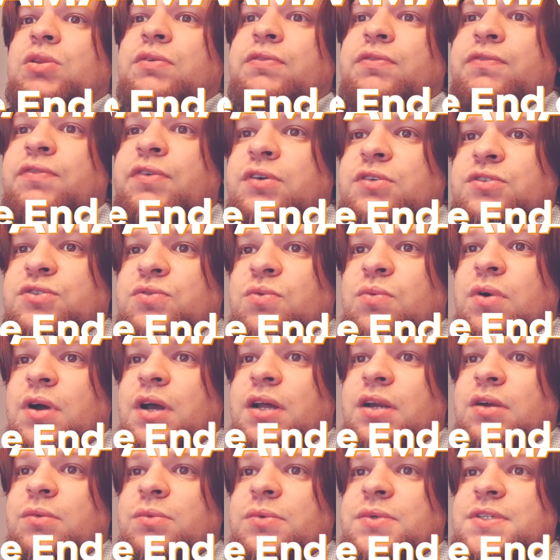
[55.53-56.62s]
The first
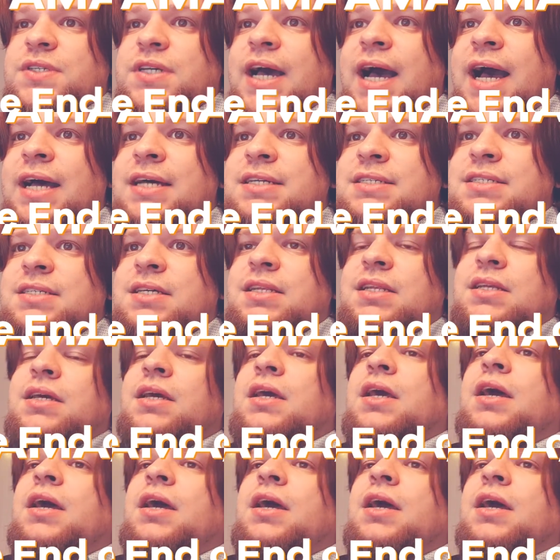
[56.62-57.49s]
one was asked